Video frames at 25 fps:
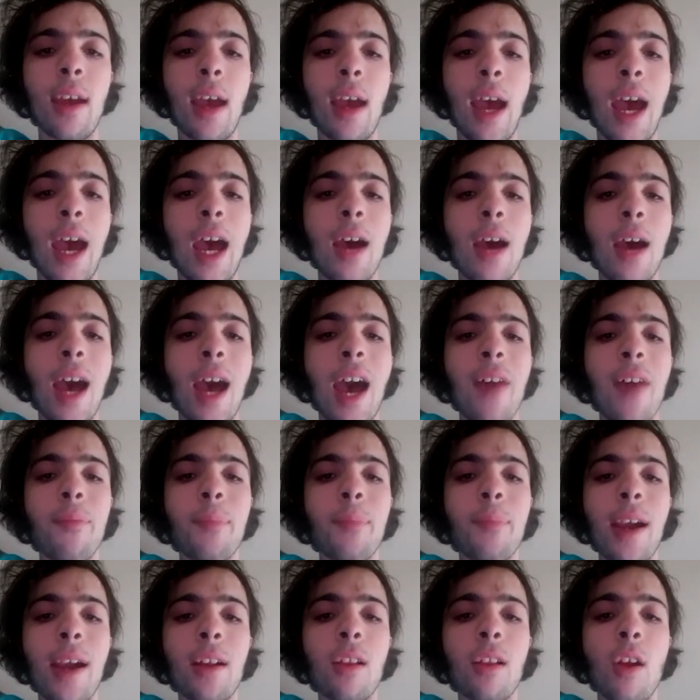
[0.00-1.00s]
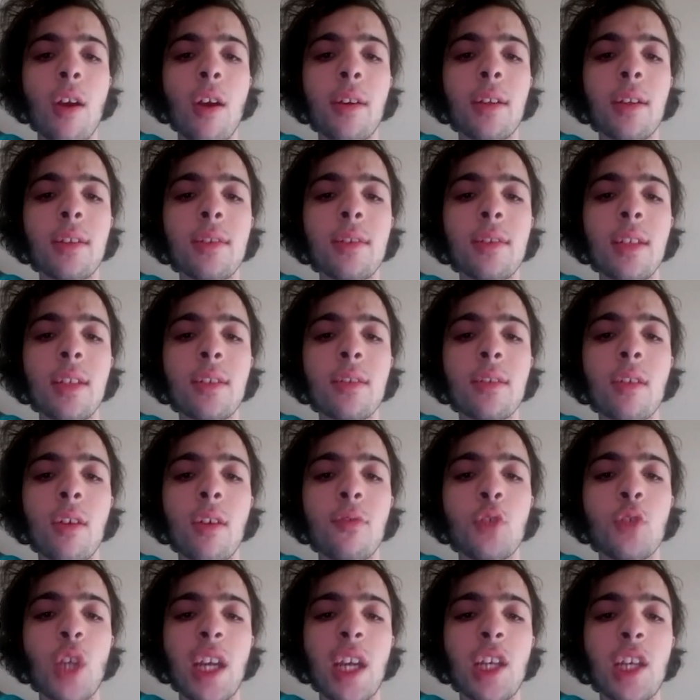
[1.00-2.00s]
Half back line consists
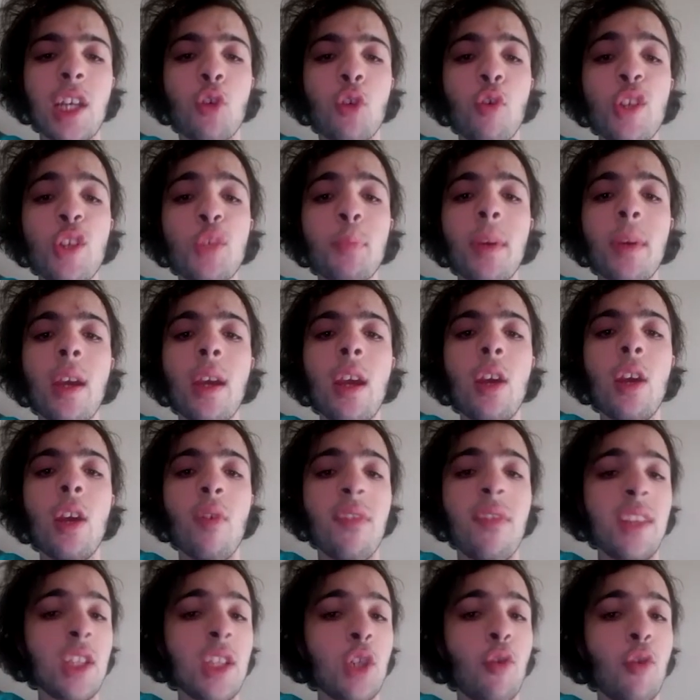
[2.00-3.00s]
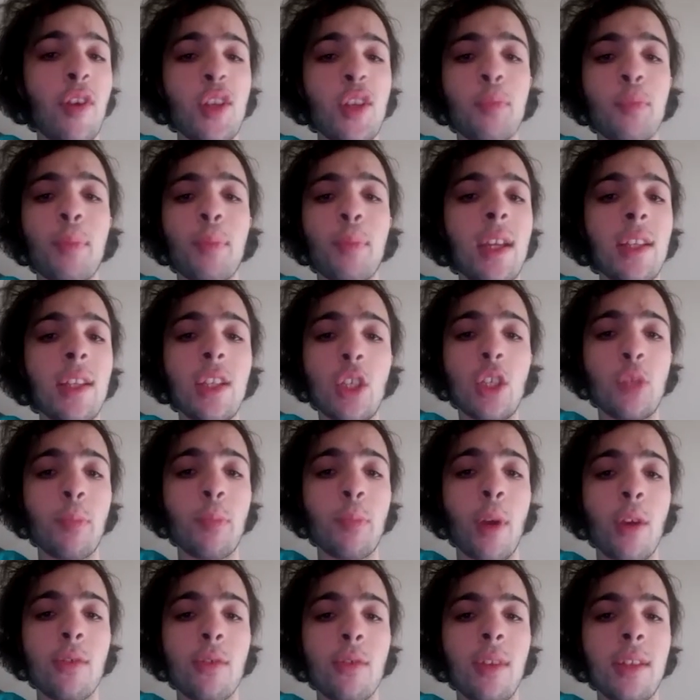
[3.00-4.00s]
of Jack Crisp with his crisp
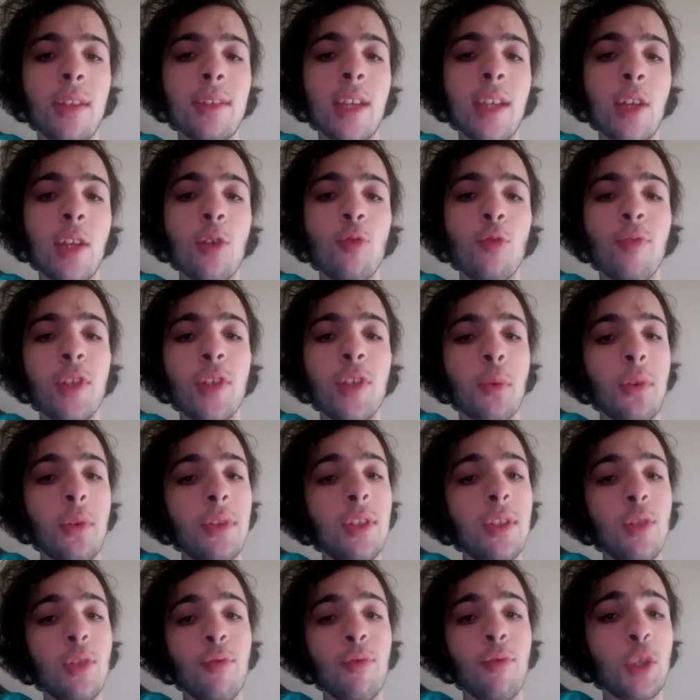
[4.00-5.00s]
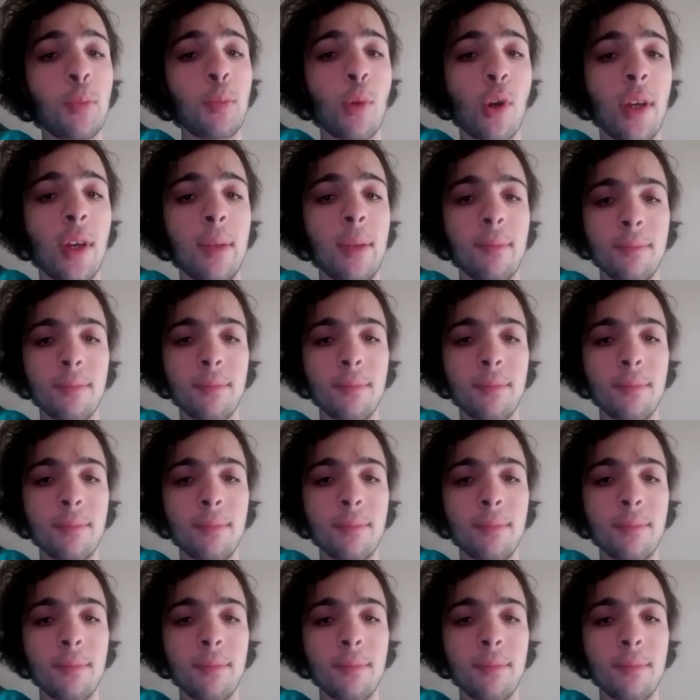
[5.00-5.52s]
disposal and Daniel Rich, but he's a rich boy.